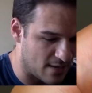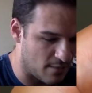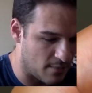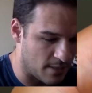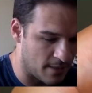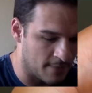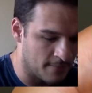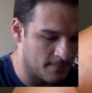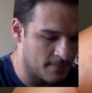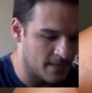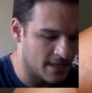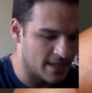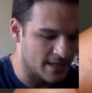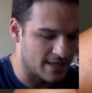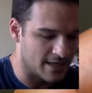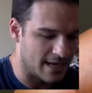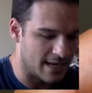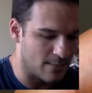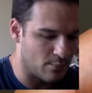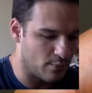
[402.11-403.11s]
But
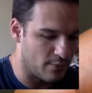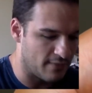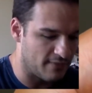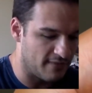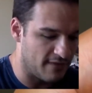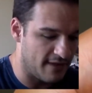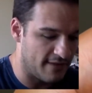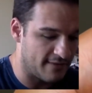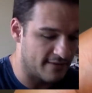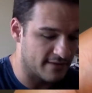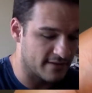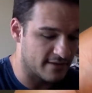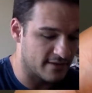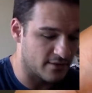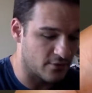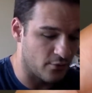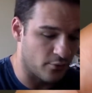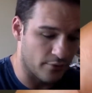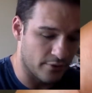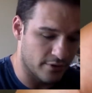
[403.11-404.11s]
9.5 on the
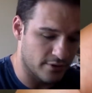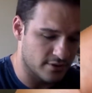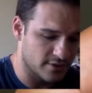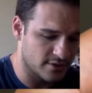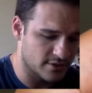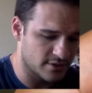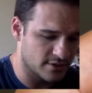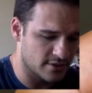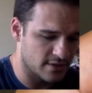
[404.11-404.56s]
corners,